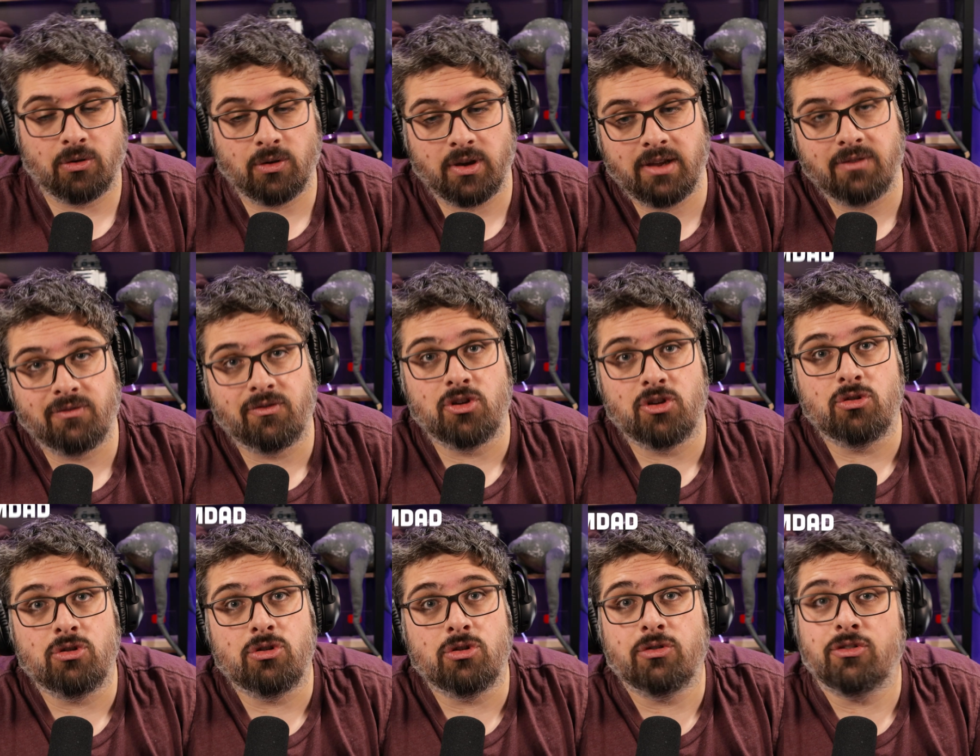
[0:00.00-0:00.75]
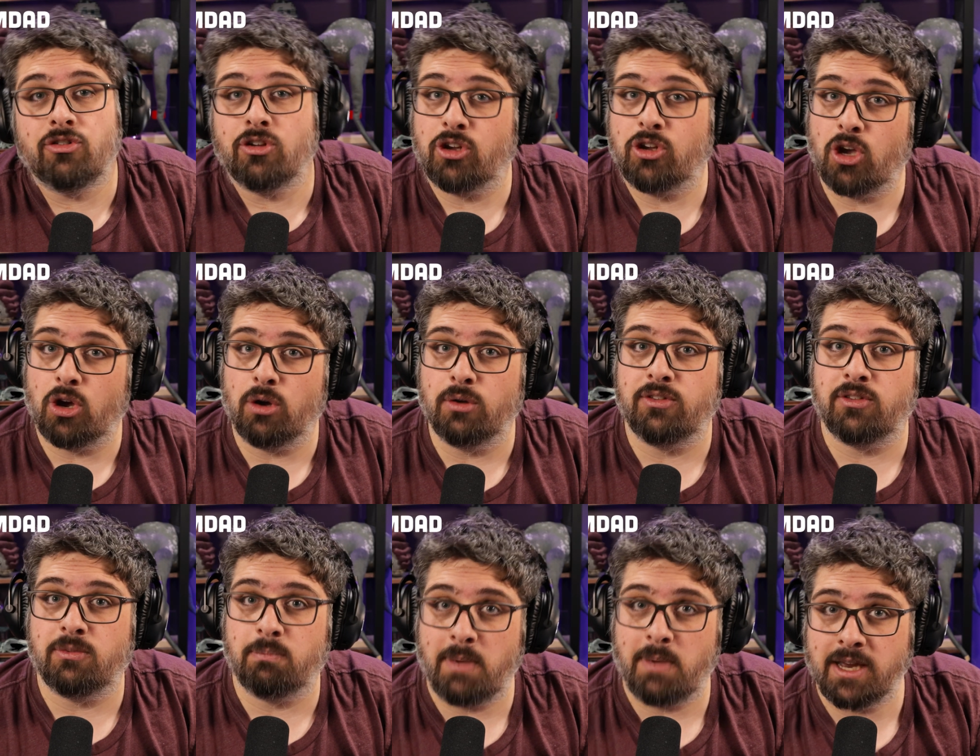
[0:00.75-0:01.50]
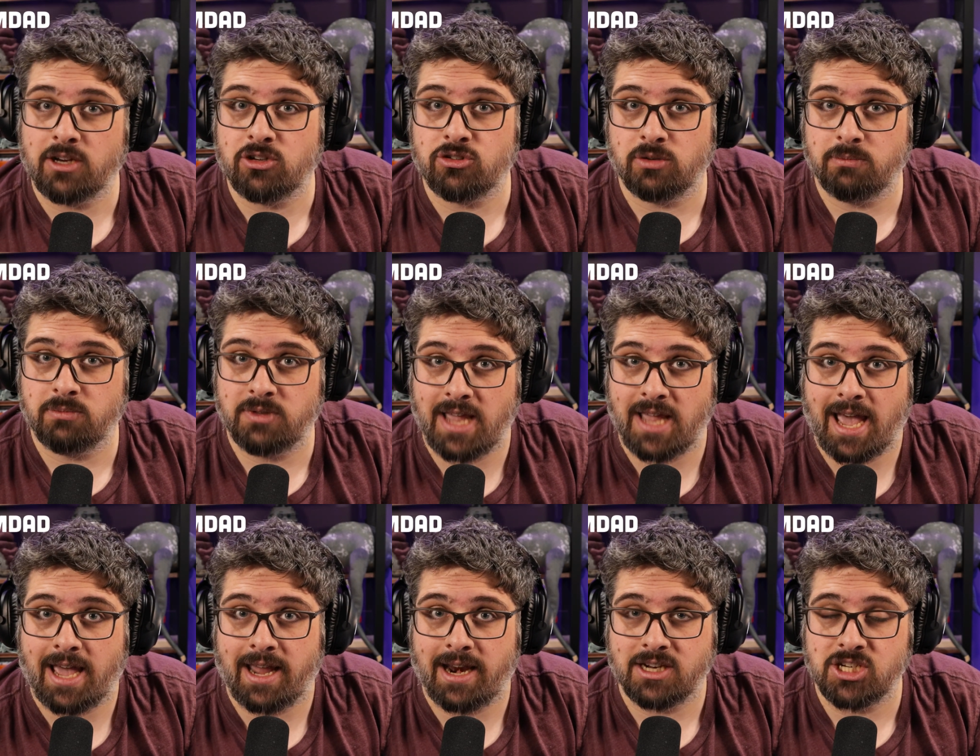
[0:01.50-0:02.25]
If you use the code
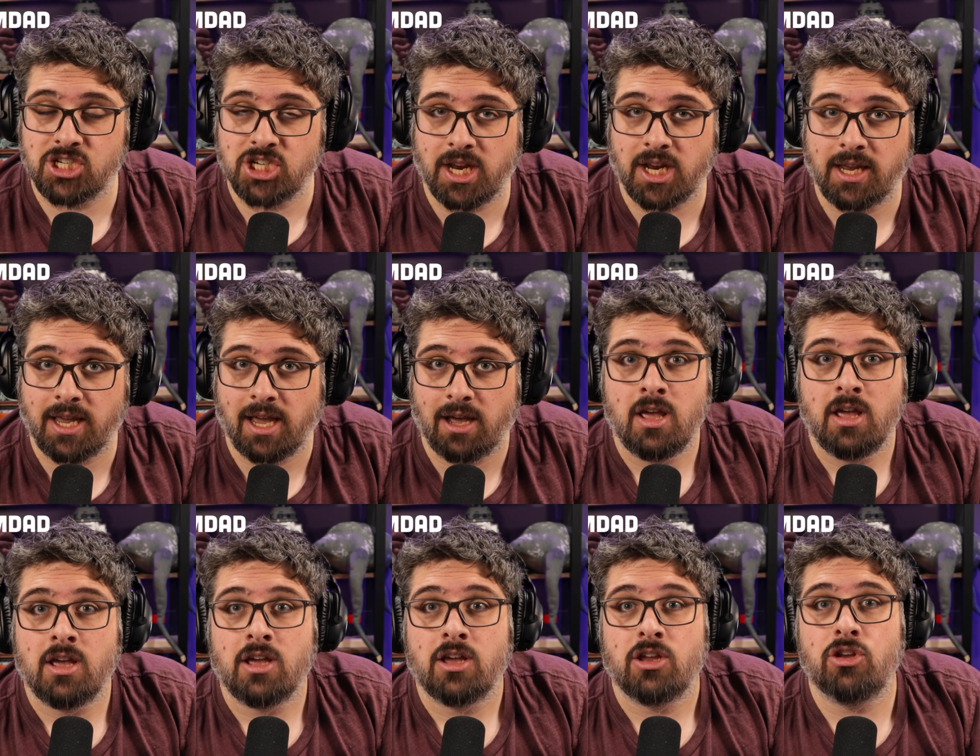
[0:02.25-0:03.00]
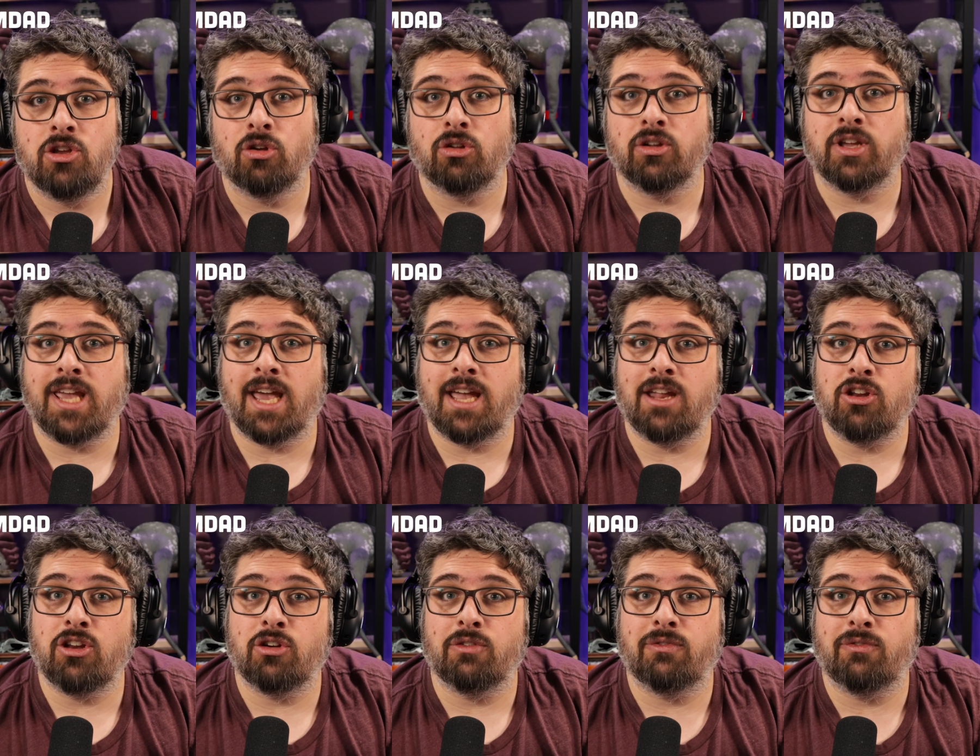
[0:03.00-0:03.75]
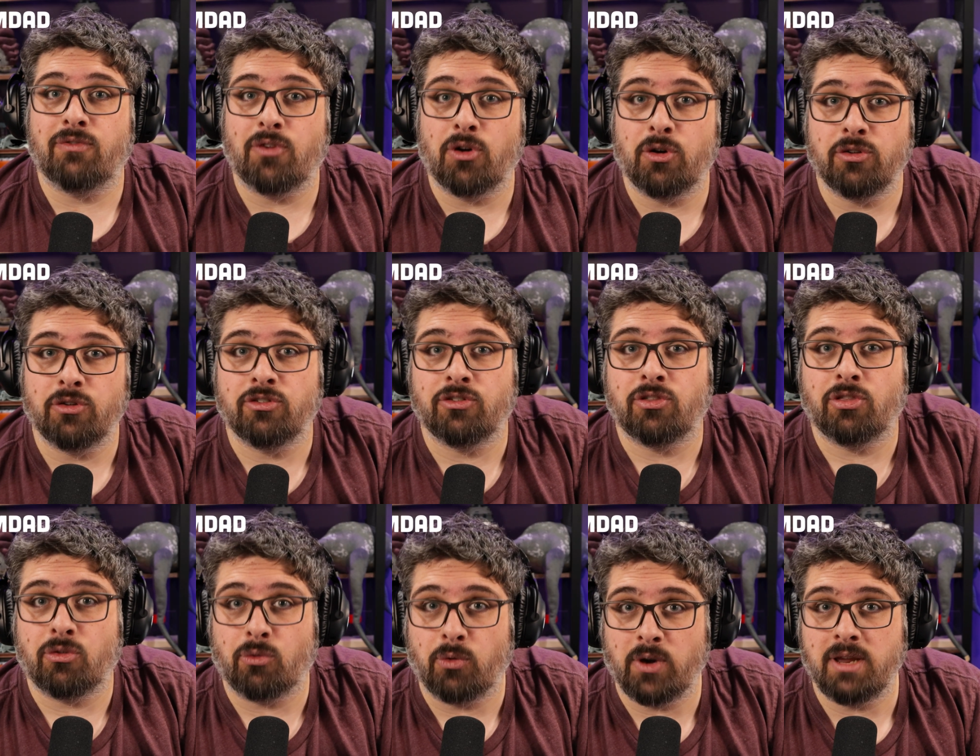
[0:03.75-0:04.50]
SpectrumDad at checkout, you'll get your
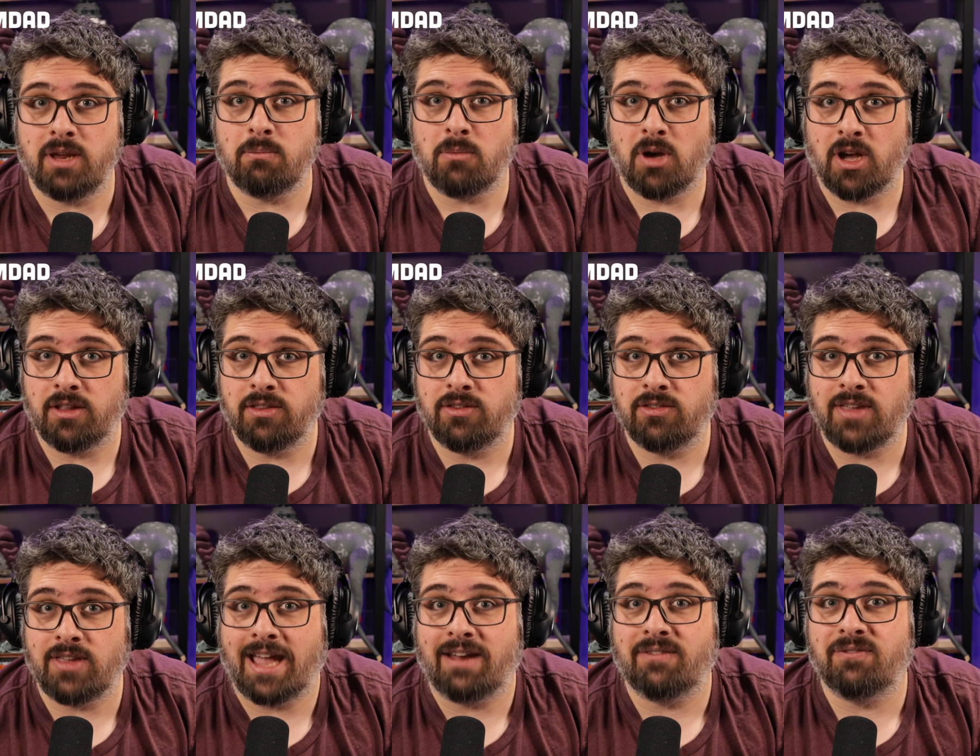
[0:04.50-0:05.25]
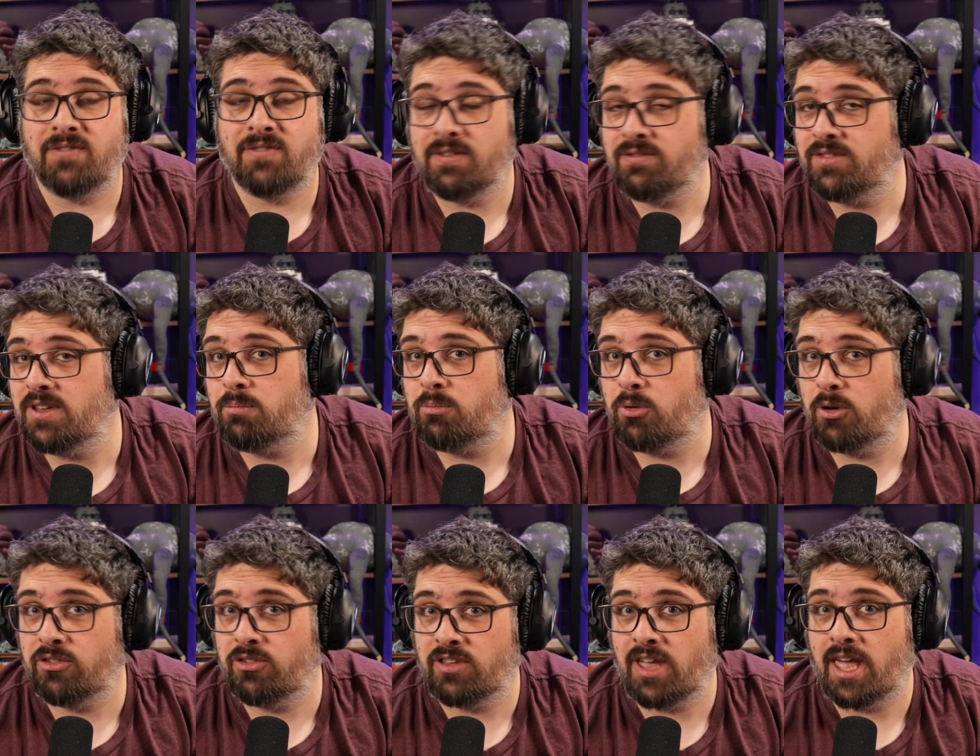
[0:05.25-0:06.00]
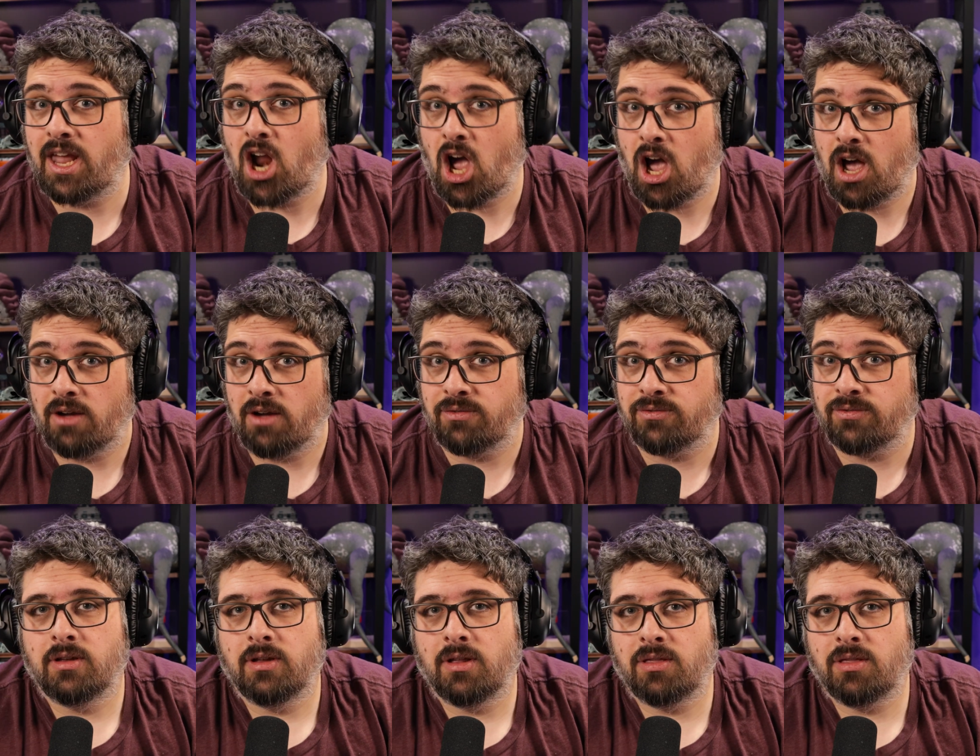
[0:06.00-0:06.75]
first three months at 50%
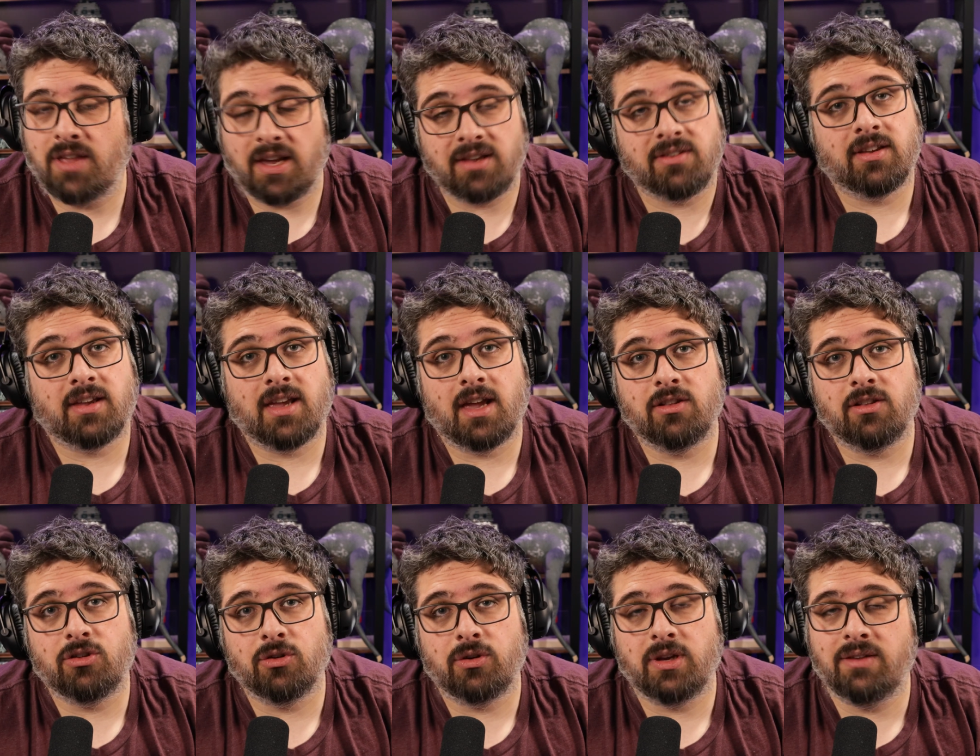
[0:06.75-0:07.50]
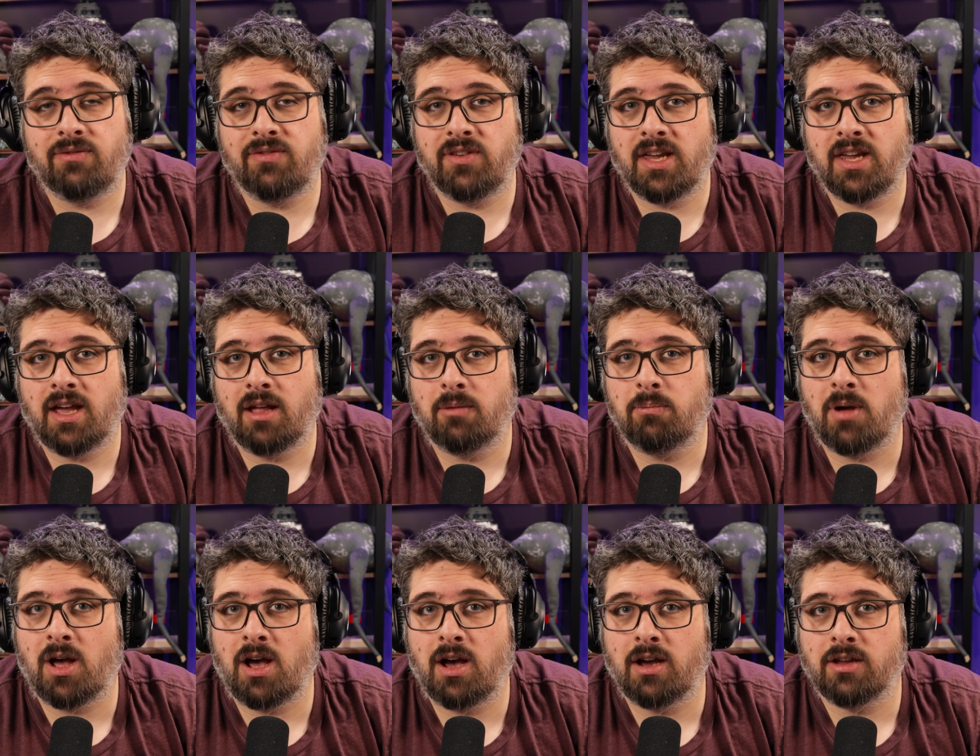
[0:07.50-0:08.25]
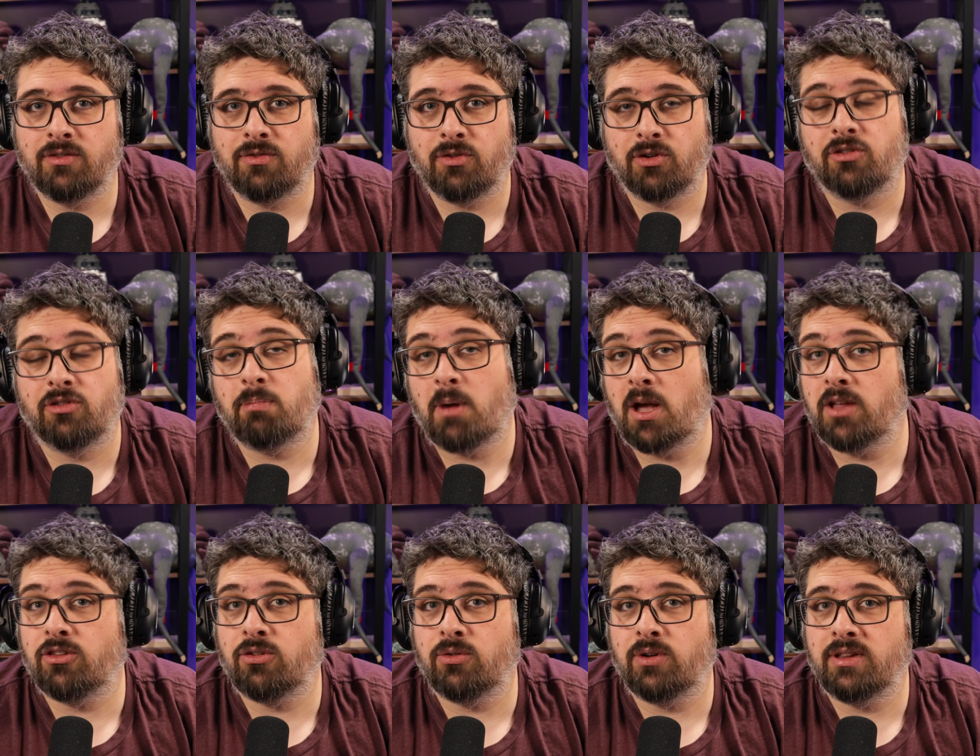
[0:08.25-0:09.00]
off. Thanks again to EVL Box for
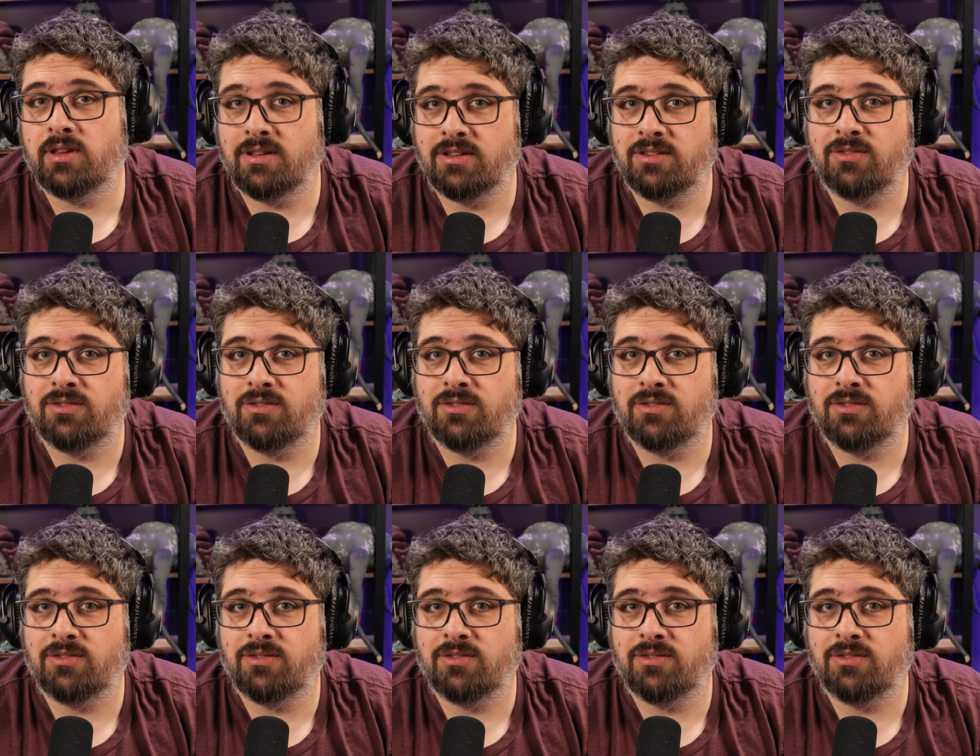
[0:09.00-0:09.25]
sponsoring this